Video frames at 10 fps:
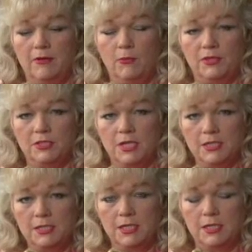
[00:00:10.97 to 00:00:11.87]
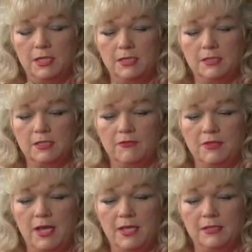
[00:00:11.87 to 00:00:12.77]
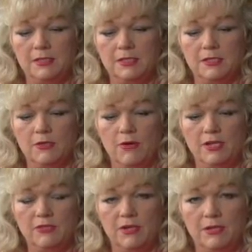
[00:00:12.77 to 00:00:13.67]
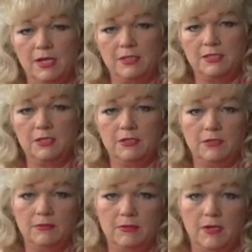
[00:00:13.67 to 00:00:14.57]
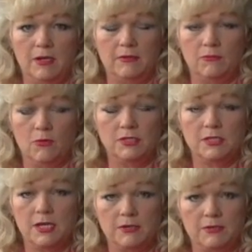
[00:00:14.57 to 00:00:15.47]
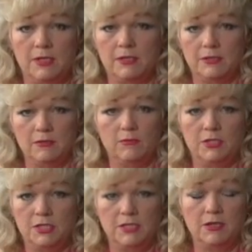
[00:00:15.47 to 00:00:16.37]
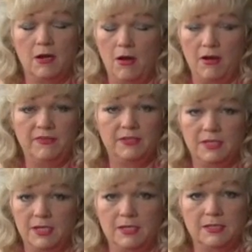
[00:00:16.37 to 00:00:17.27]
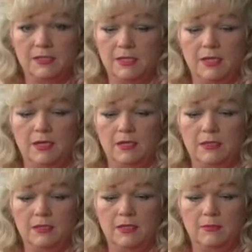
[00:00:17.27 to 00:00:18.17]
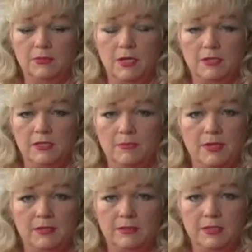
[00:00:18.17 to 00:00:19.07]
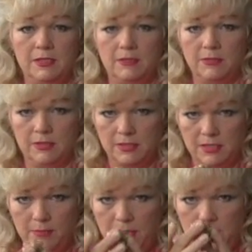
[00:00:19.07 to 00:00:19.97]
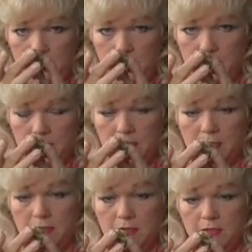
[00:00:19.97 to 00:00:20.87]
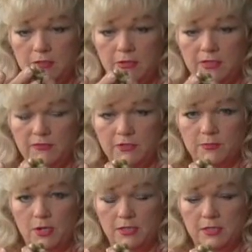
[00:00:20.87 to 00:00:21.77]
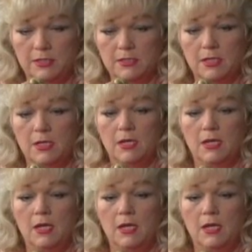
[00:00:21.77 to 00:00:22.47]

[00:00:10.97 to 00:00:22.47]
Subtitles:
with adjusting is if the atlas gets cranked around anterior on one side or the other, which it often does. That I'm talking about a listing with the TP there, the transverse process.